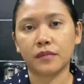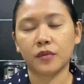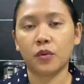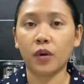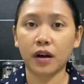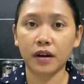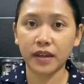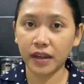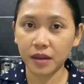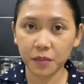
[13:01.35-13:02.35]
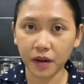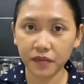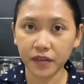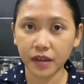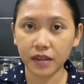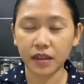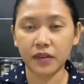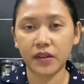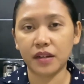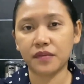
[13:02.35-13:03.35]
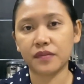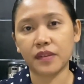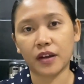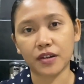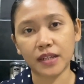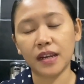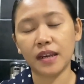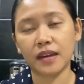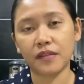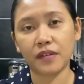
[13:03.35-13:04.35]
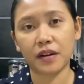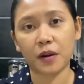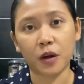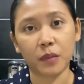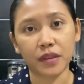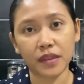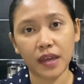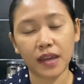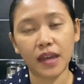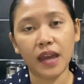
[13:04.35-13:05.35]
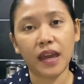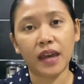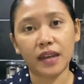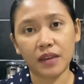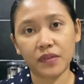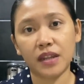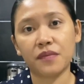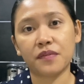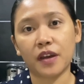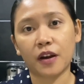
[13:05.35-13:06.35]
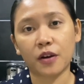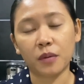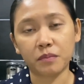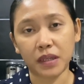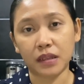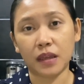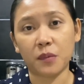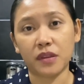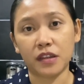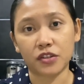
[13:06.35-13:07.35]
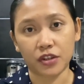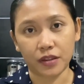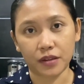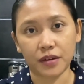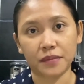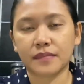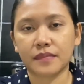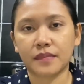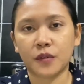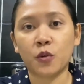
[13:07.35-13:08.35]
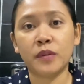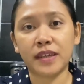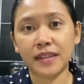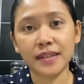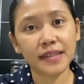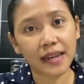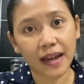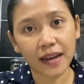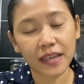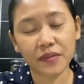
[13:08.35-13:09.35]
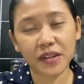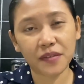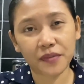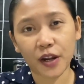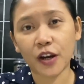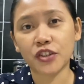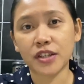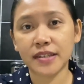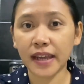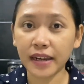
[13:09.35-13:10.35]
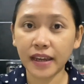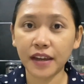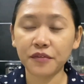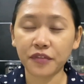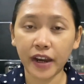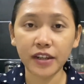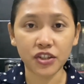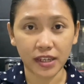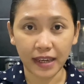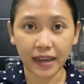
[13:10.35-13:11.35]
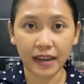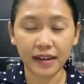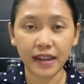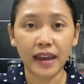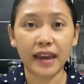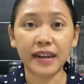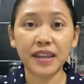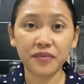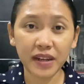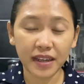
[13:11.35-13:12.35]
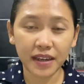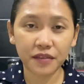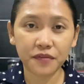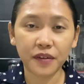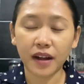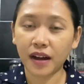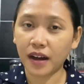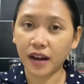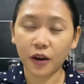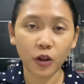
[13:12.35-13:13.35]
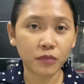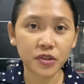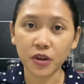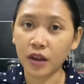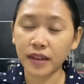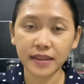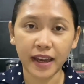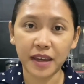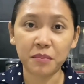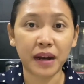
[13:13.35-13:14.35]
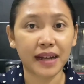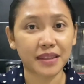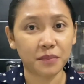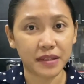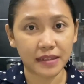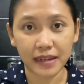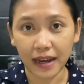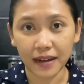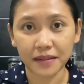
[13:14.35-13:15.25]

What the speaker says: who are gaining profit even if they are selling a very common thing and even if they are competing with each other. Kumikita sila even if they are just selling fried chicken and even if almost all the time magkatabi sila.